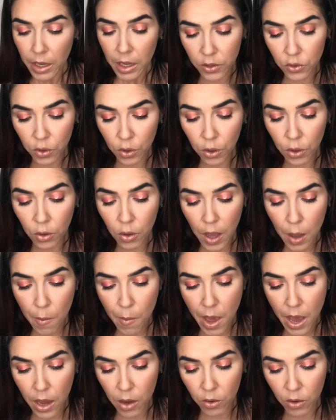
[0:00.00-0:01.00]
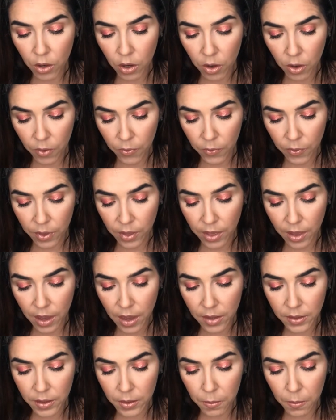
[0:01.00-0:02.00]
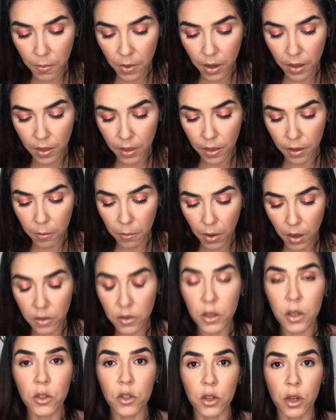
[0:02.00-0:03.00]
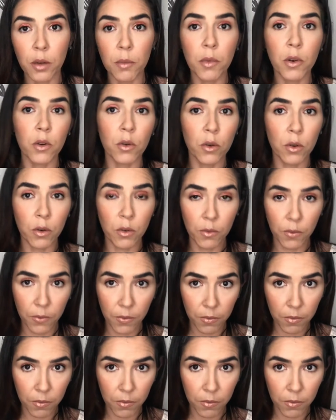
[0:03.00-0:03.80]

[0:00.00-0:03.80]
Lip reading: The total amount of this month Boxycharm, or